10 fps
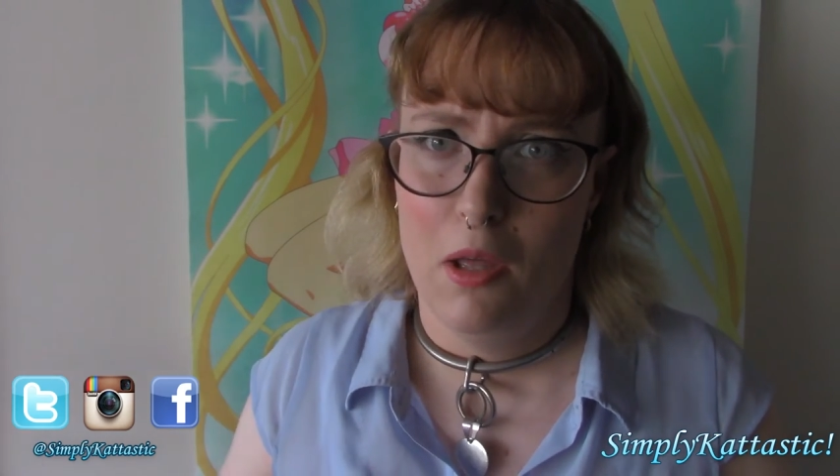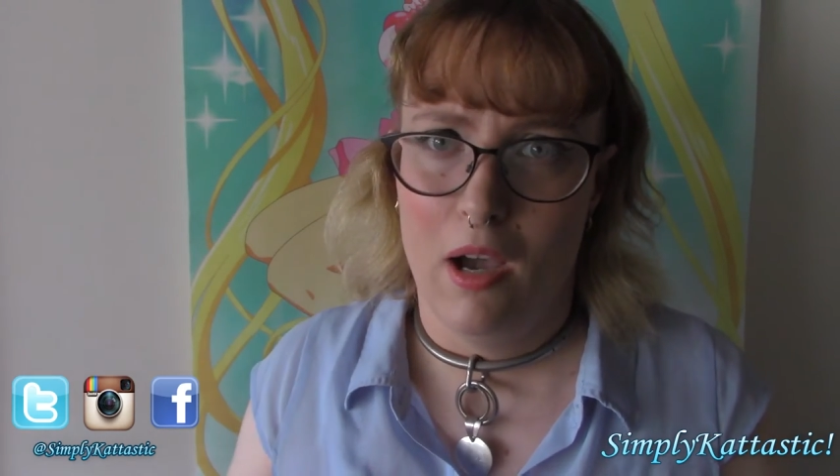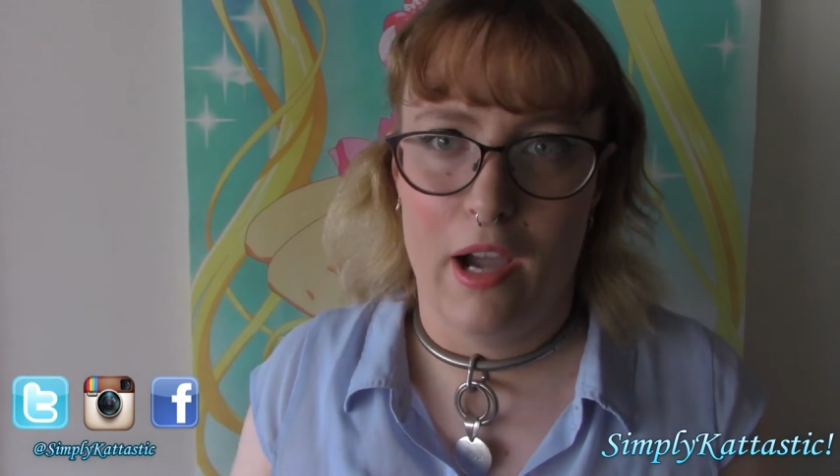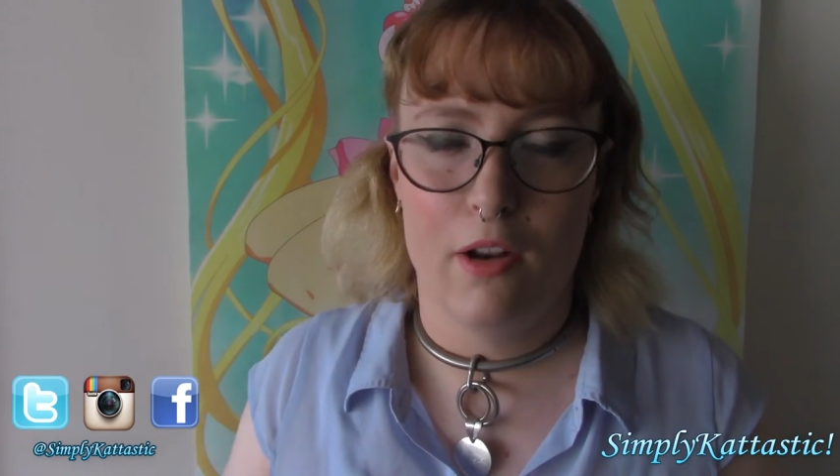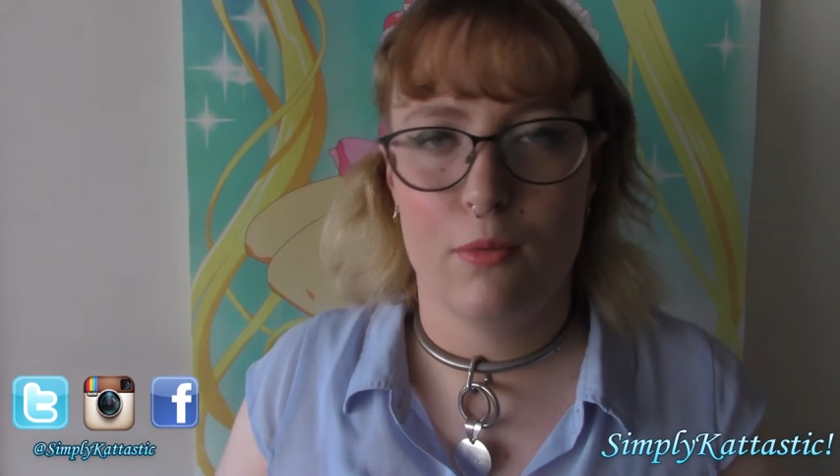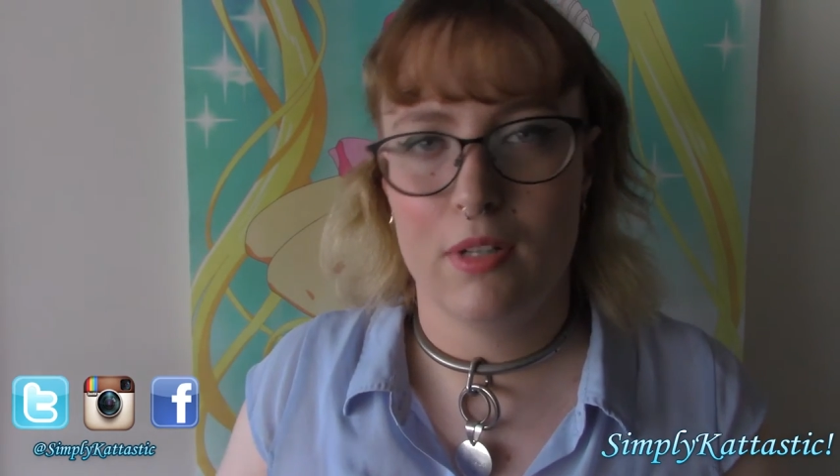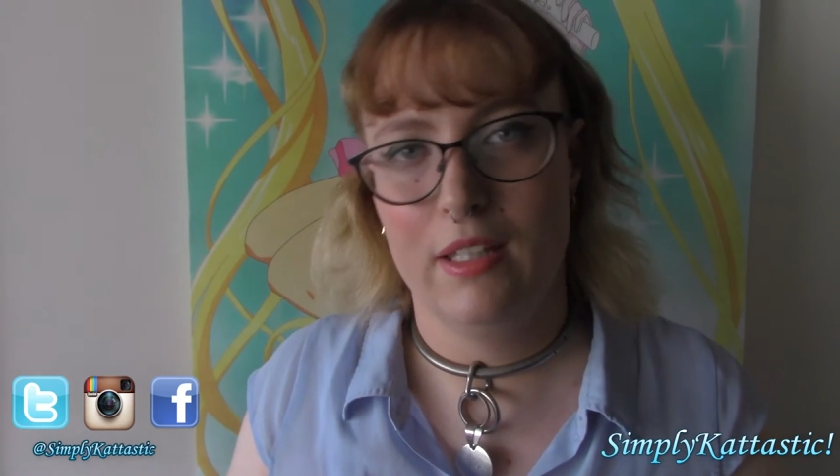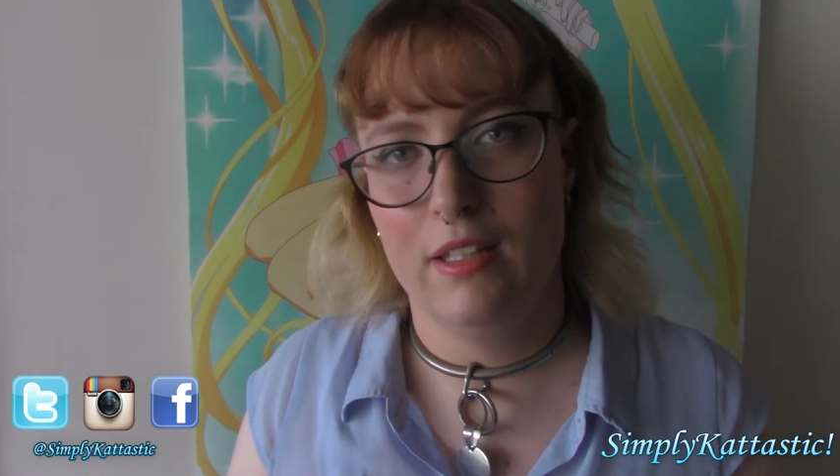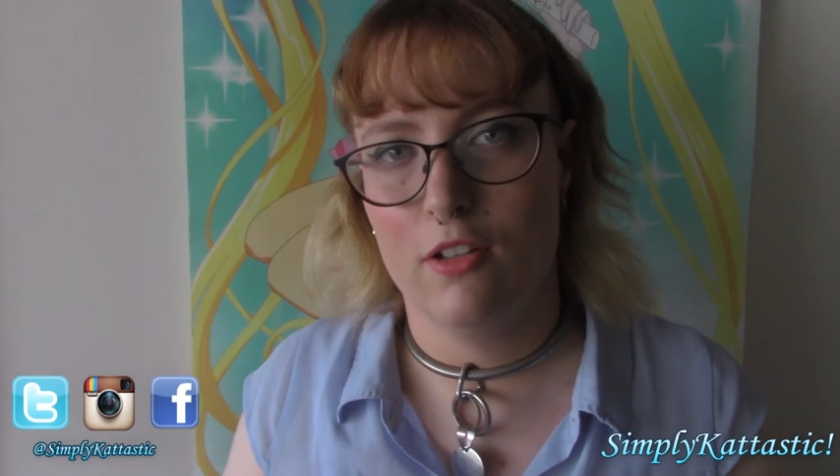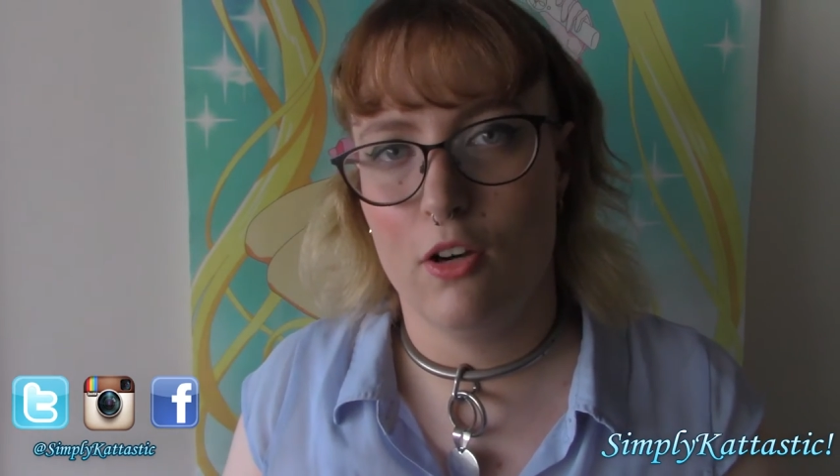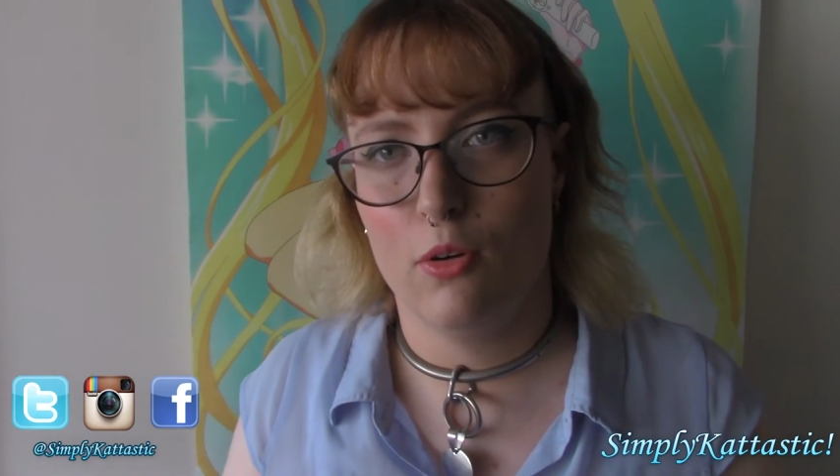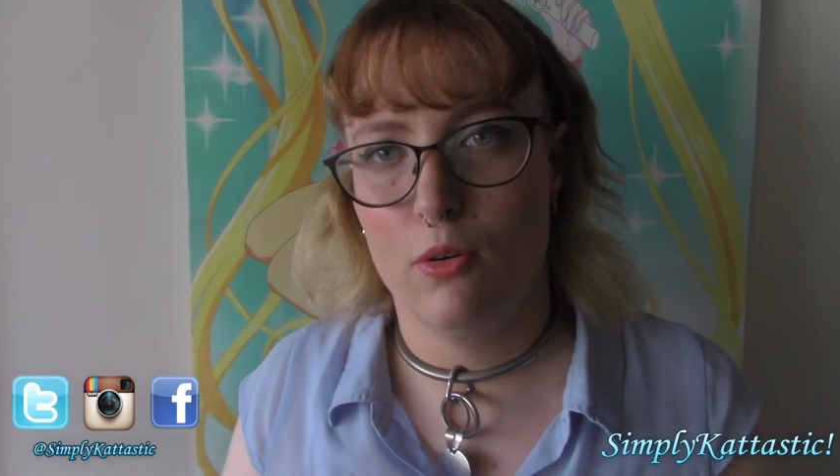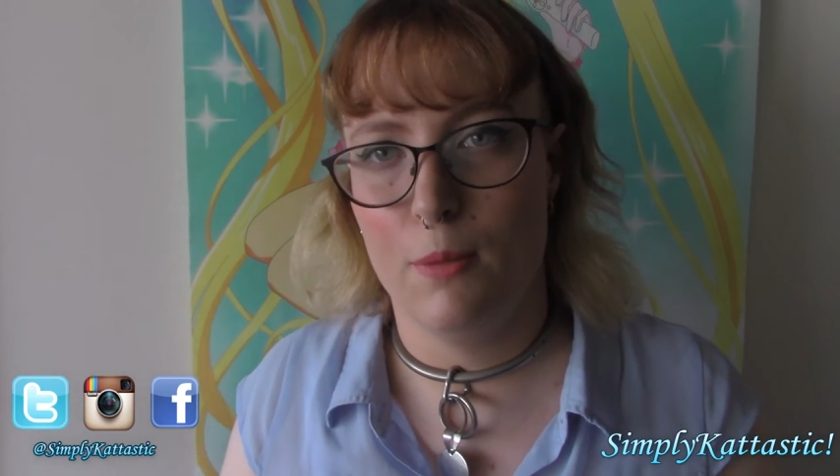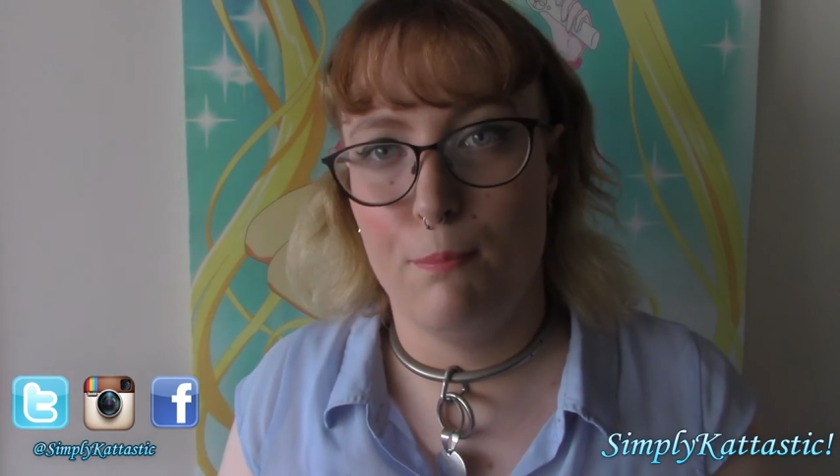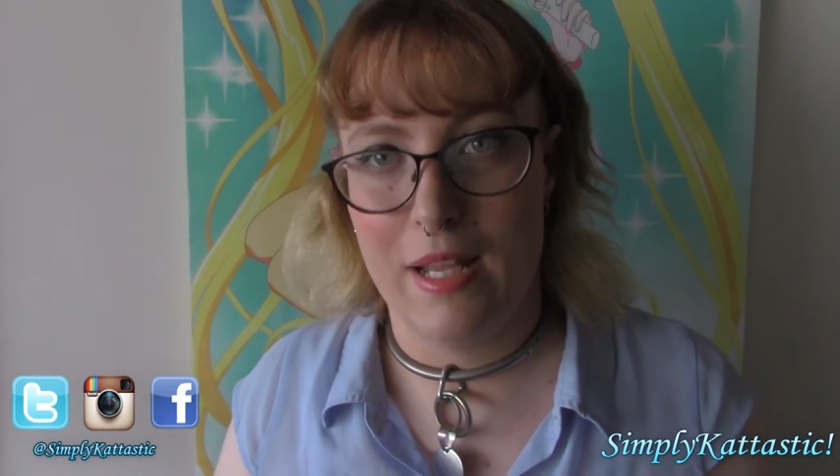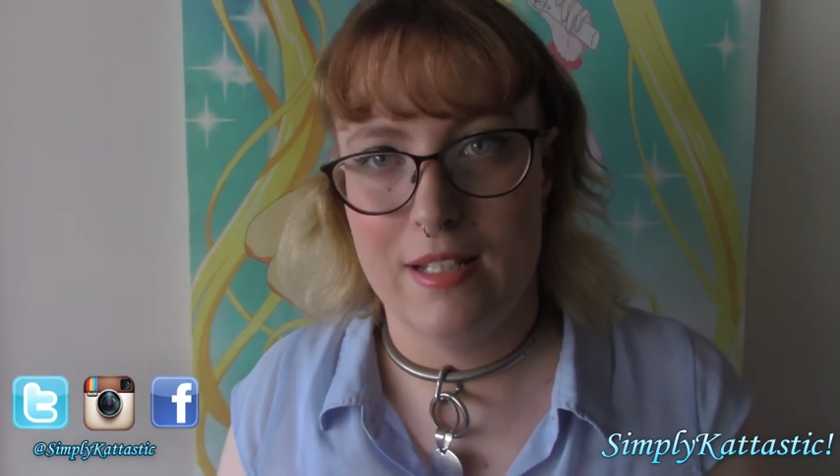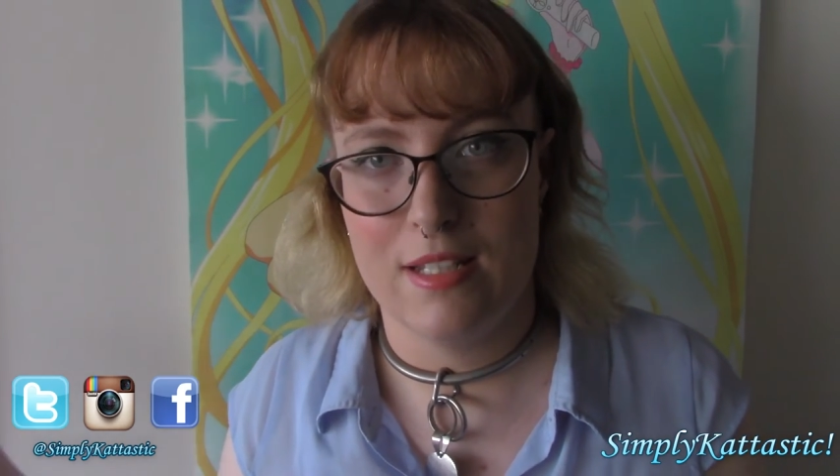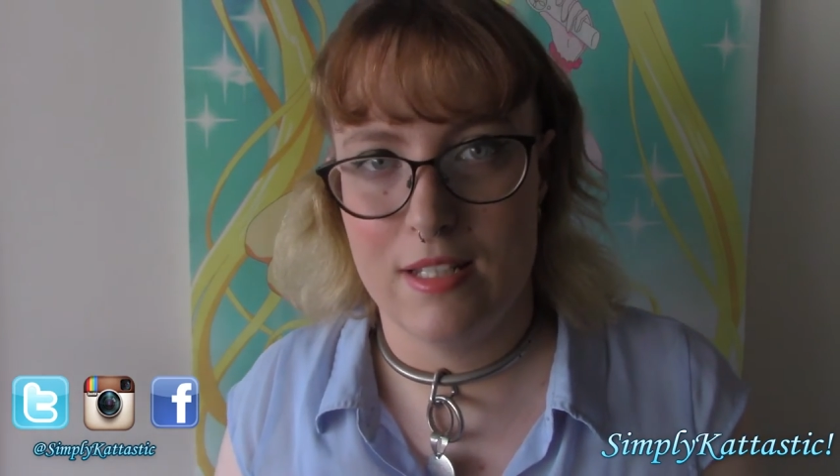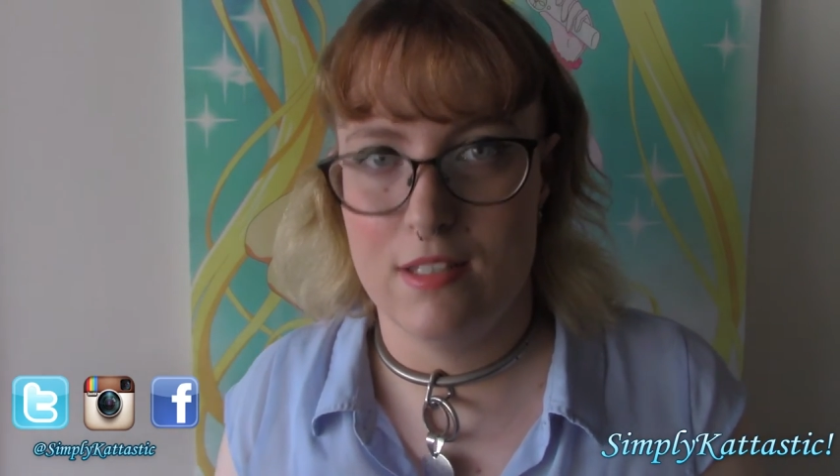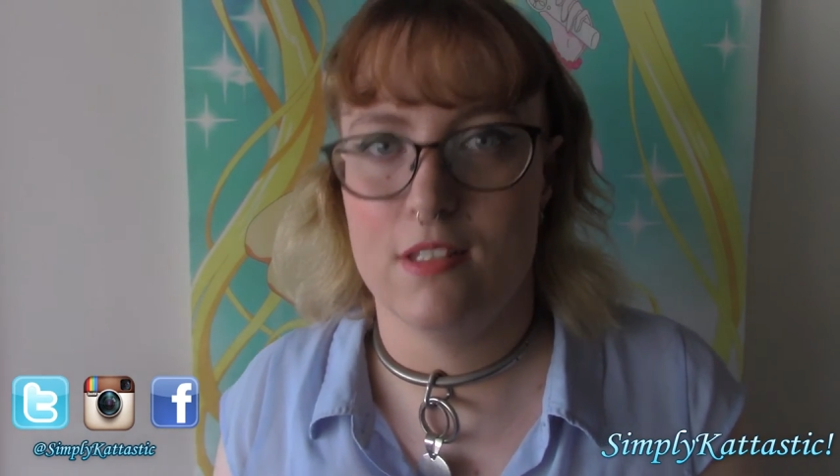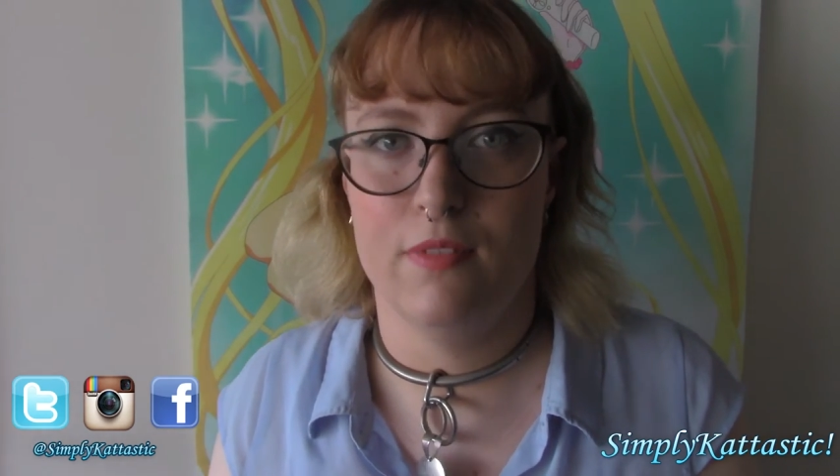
I don't really know the maintenance